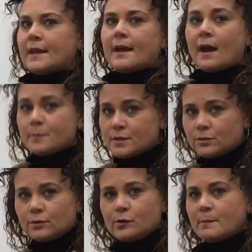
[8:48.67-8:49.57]
They
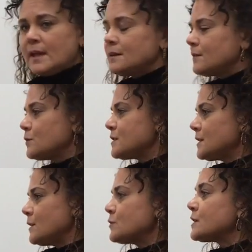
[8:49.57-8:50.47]
absolutely remain in those
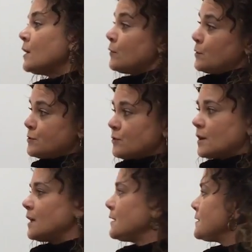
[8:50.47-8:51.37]
tiers. Those are
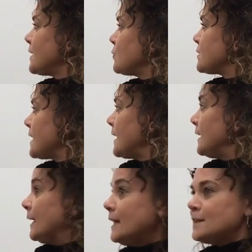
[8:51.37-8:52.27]
the kids that you're
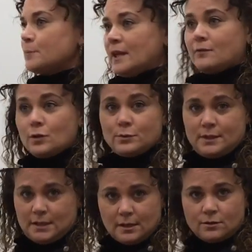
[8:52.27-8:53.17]
saying need to be in
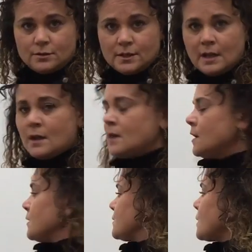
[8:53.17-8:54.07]
those tiers.
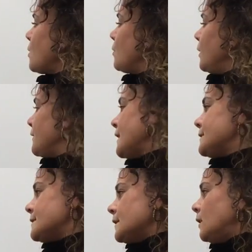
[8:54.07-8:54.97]
So they
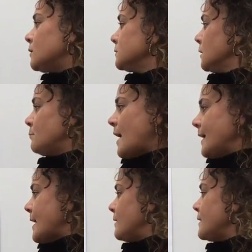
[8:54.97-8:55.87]
still
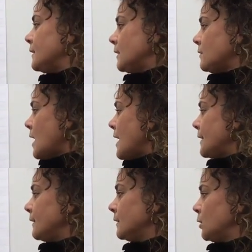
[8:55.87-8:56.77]
might have
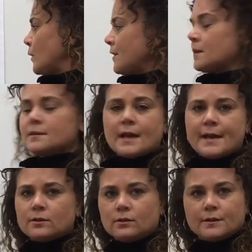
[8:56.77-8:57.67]
LLI with
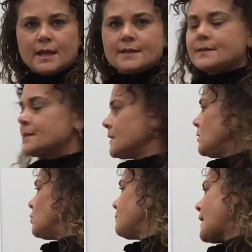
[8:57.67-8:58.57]
title. They
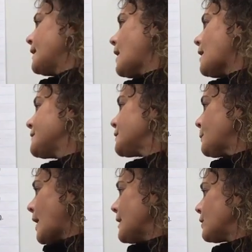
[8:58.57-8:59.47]
still might have
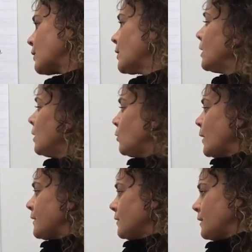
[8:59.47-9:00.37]
Spire
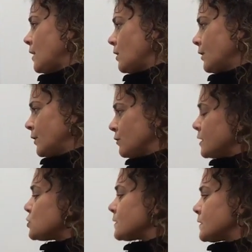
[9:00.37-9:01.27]
with their
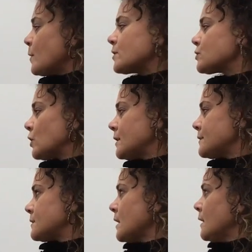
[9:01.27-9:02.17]
intervention
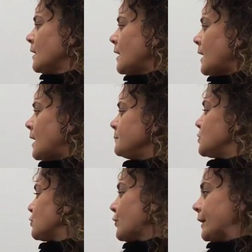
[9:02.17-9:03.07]
specialist
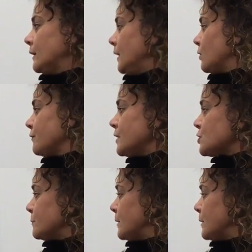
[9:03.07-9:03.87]
during intervention